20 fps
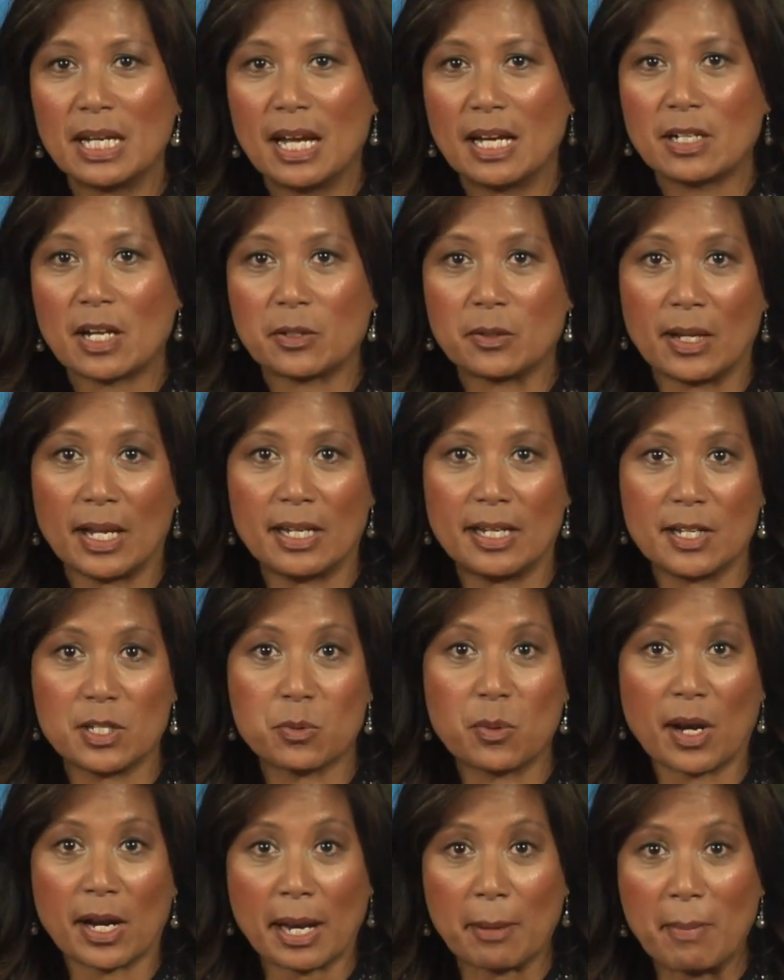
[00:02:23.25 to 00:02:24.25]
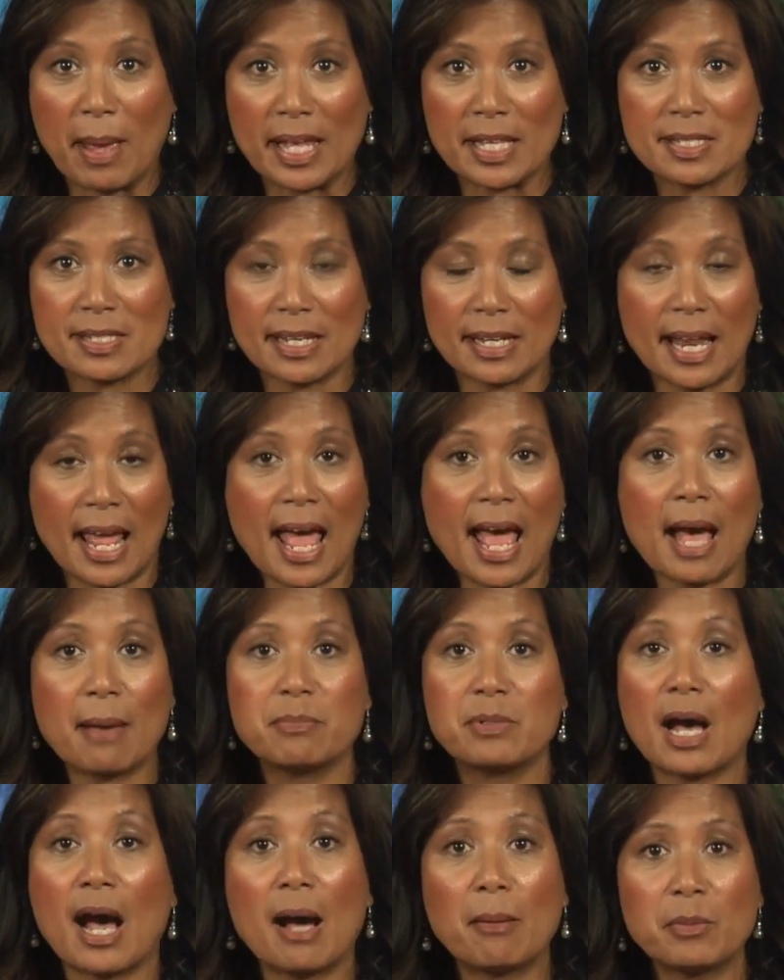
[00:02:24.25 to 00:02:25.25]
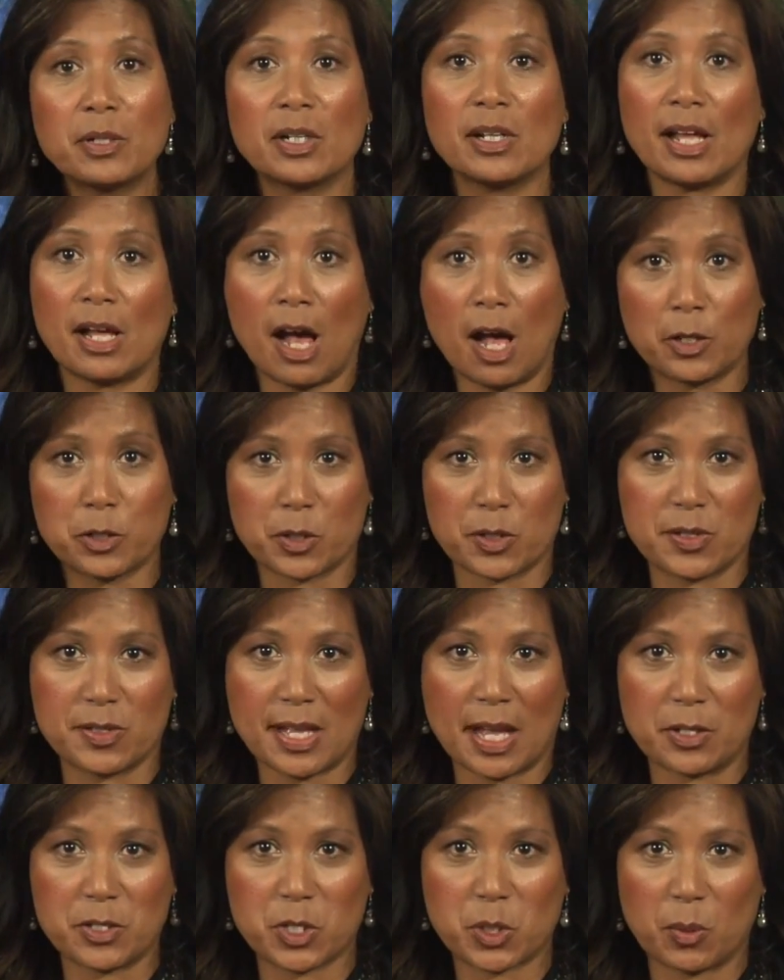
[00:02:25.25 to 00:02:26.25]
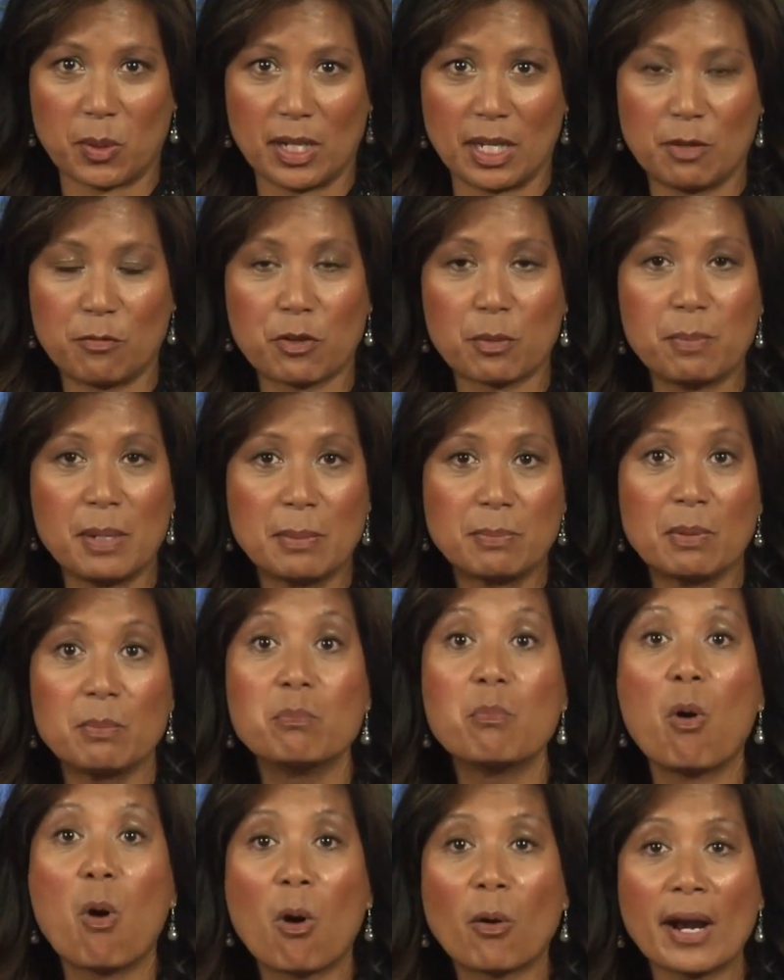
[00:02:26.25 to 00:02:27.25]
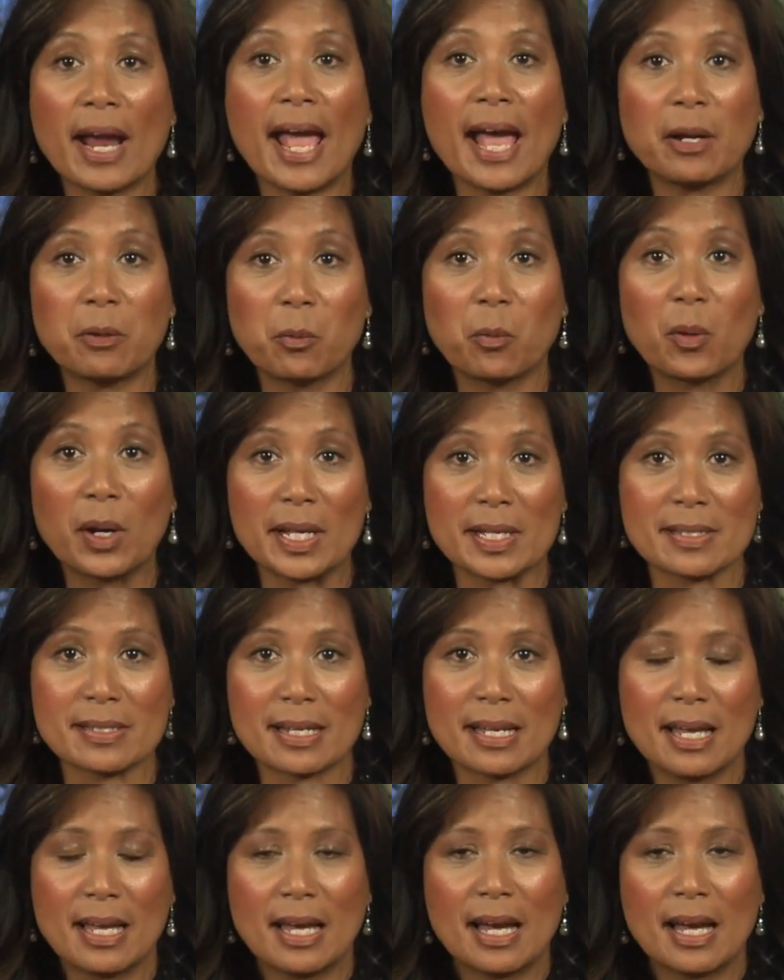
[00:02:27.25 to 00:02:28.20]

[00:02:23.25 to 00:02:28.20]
Dr. Indes recommends an abdominal ultrasound screening for people more at risk.